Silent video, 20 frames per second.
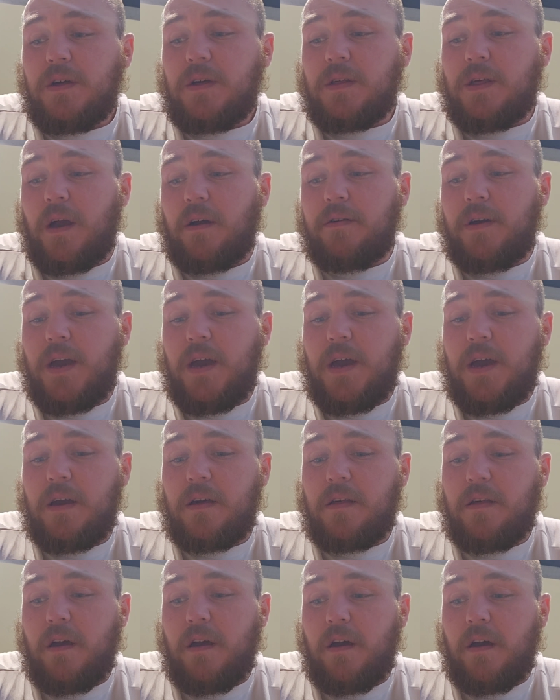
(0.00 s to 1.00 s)
So yeah,
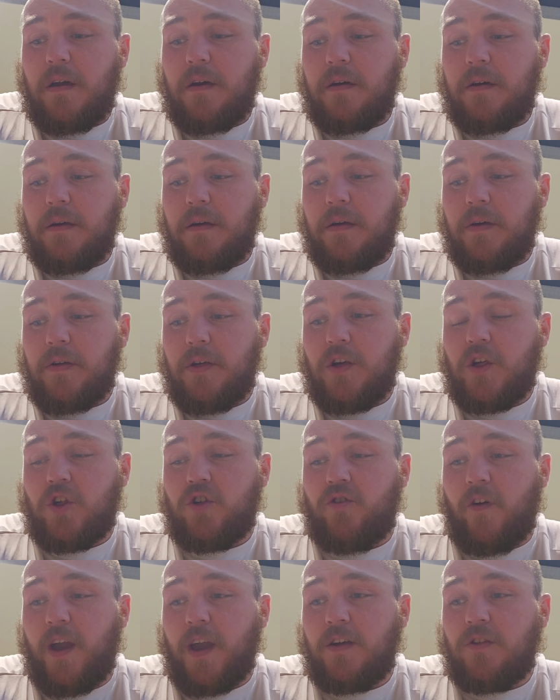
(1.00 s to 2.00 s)
it's a
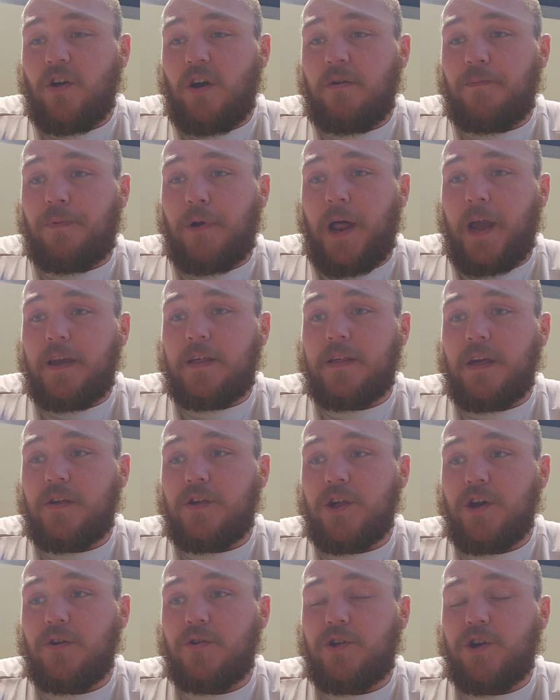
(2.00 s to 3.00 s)
strange old place,
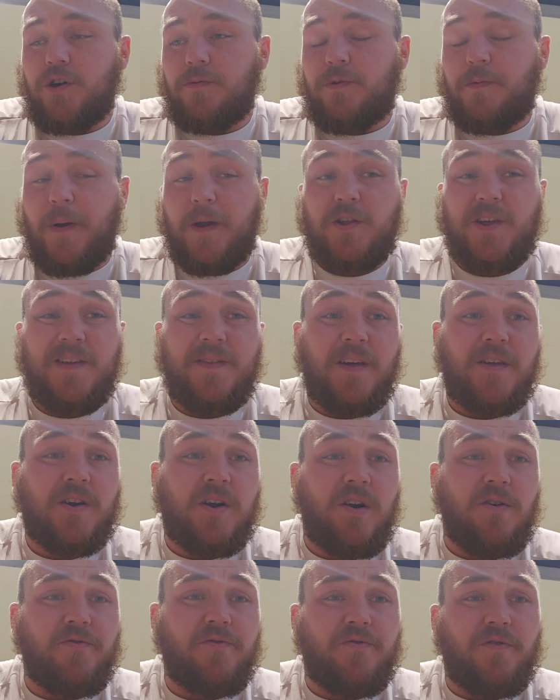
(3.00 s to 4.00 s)
this YouTube, especially this
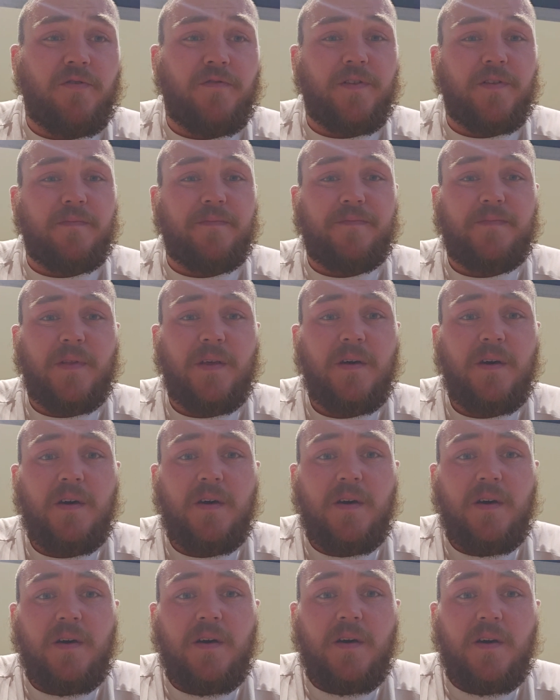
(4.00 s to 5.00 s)
corner of it.
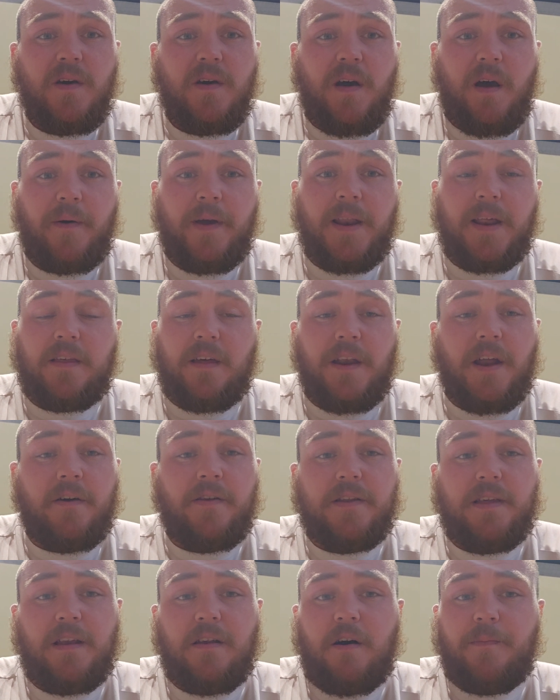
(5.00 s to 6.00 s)
I mean, I know
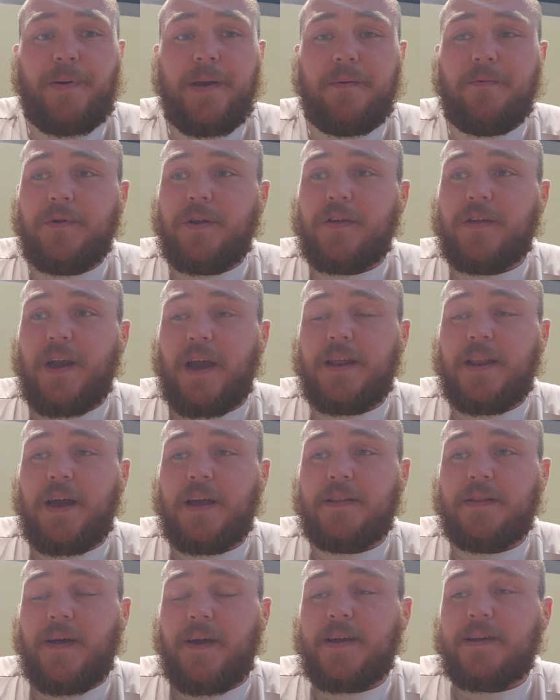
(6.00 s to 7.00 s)
there's a lot of people that say
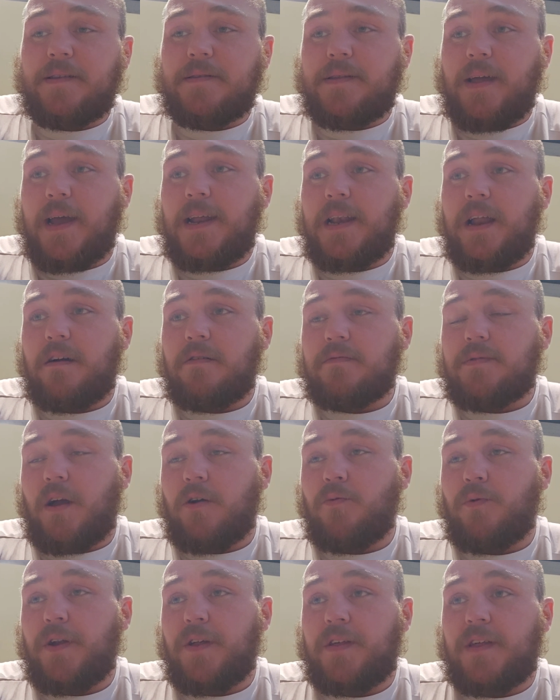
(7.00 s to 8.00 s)
they
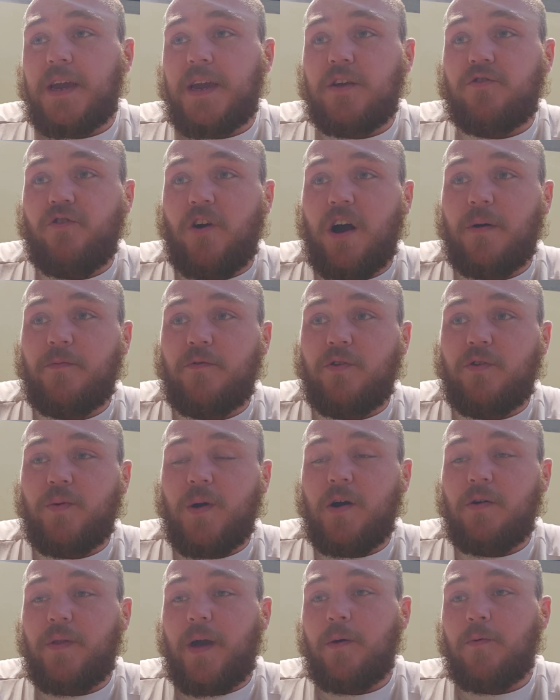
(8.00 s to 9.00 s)
don't want to see drama as
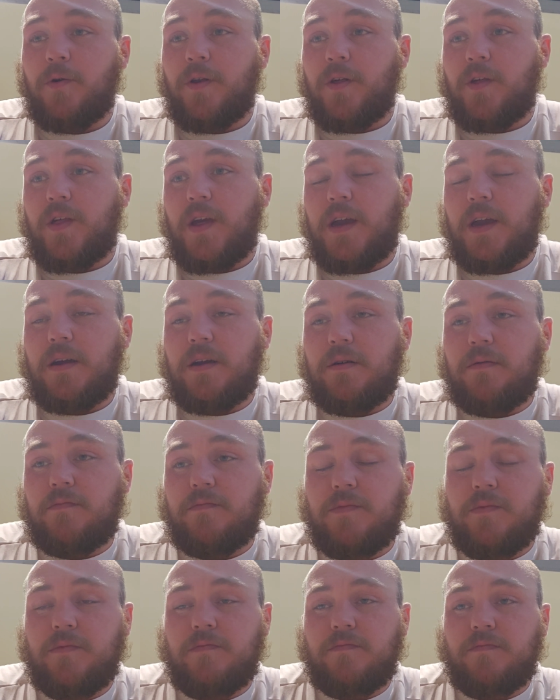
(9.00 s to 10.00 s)
well. They want to see
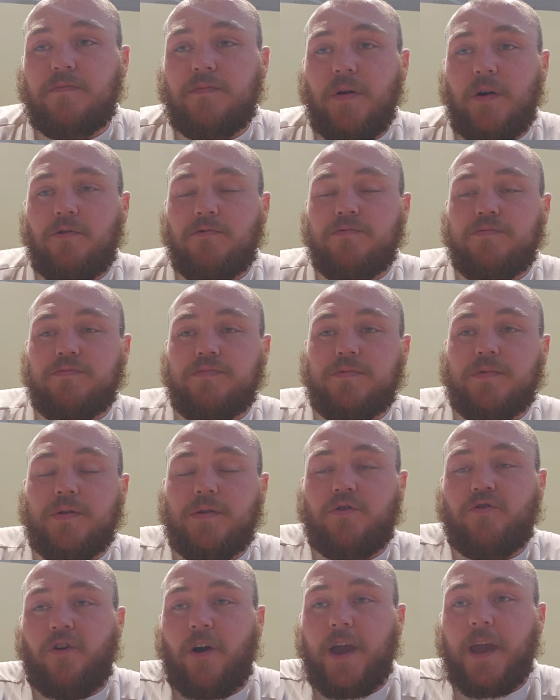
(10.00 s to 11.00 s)
all
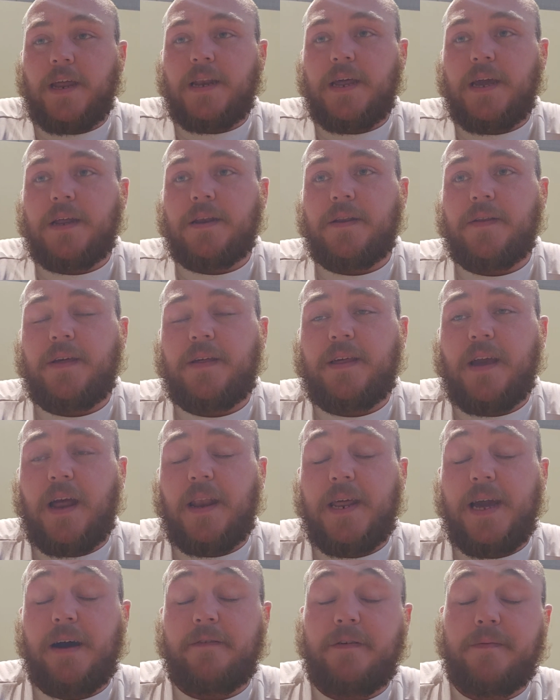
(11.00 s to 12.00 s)
training and this,
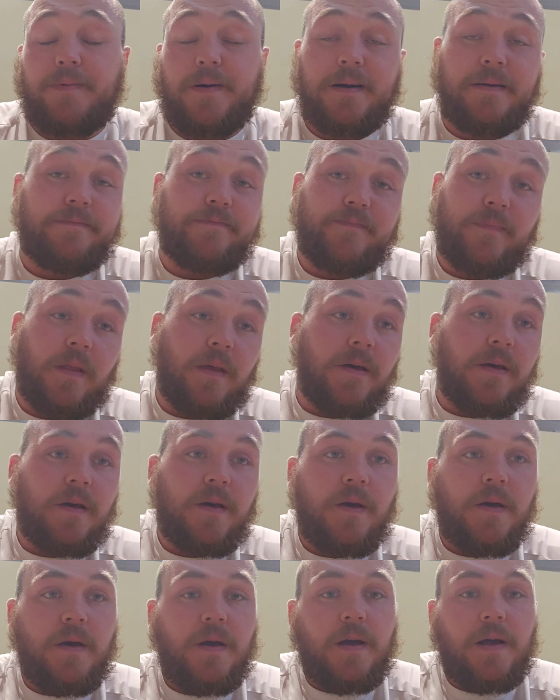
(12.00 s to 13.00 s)
that and the other, but
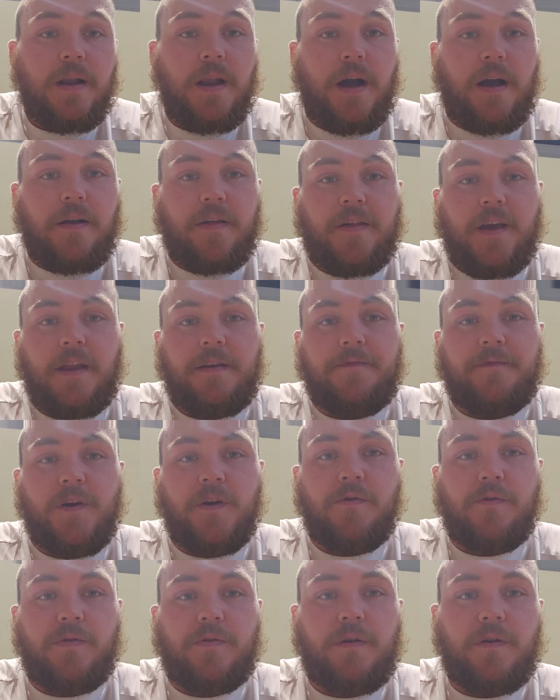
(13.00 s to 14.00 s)
like I said,
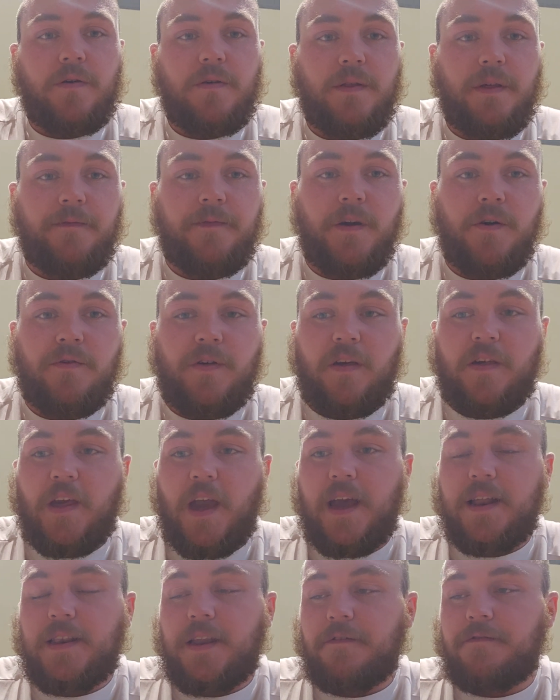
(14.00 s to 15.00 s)
the views are
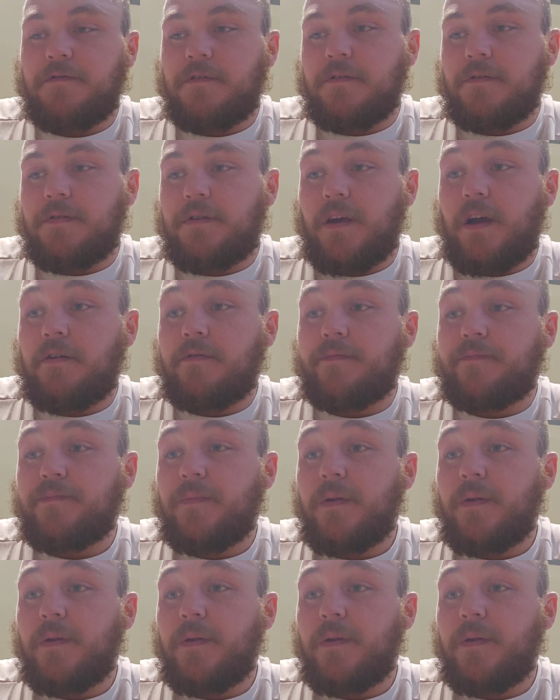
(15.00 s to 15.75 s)
saying different. So